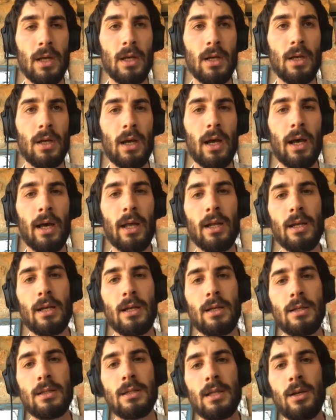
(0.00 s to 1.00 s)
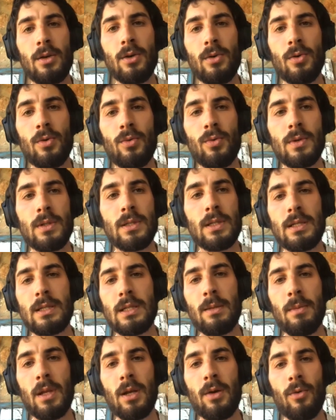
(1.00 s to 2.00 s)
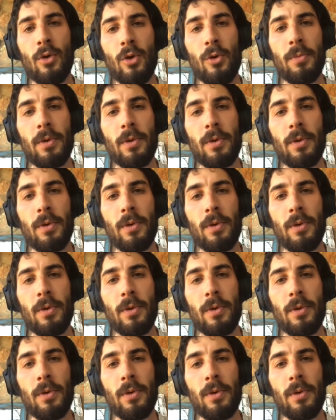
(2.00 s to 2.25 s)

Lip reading: I had a single 60-meter rope,